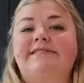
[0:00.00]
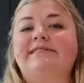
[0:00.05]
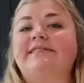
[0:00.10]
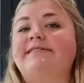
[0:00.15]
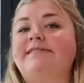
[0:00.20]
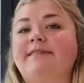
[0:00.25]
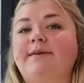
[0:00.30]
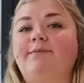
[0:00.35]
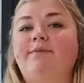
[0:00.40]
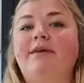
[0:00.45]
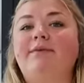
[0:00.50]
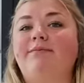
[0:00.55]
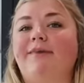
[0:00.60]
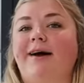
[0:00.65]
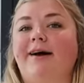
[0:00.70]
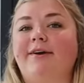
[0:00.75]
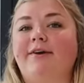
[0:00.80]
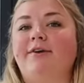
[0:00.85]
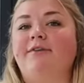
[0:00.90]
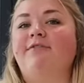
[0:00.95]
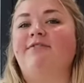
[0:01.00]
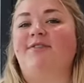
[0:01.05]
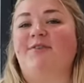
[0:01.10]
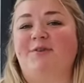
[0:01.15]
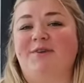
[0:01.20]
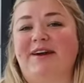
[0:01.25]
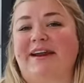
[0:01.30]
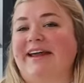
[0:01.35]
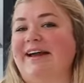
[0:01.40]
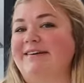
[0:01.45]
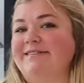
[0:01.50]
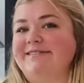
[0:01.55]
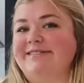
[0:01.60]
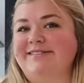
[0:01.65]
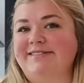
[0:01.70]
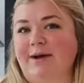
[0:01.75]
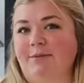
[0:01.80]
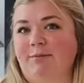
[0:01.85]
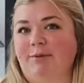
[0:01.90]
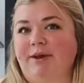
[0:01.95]
is a Simply Modern 40 ounce
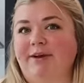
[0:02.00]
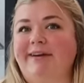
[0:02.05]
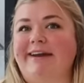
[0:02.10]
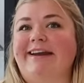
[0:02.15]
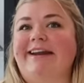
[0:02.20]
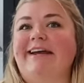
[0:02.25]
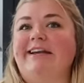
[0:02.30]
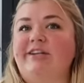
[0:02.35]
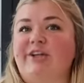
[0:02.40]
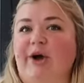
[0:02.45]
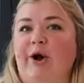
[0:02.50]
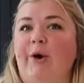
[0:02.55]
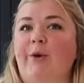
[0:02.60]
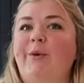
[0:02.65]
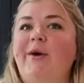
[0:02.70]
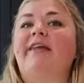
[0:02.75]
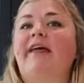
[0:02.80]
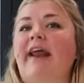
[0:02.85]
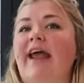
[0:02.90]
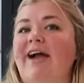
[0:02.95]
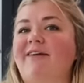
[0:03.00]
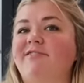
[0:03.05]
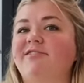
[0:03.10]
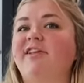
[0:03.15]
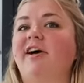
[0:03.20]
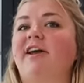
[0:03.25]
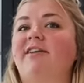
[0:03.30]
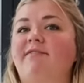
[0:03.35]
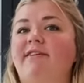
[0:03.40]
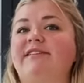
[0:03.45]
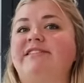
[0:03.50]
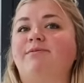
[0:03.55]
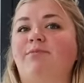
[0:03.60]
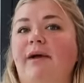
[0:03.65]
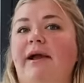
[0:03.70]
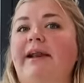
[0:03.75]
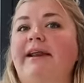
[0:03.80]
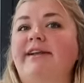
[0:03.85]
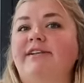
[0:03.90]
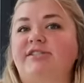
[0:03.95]
tumbler. And I know that I have a lot of
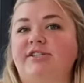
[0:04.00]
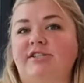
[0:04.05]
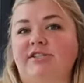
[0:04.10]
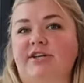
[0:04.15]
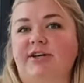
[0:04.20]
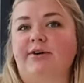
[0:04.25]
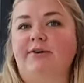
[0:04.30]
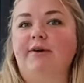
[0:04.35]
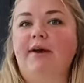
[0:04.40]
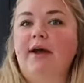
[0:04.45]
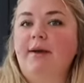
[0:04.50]
explaining to do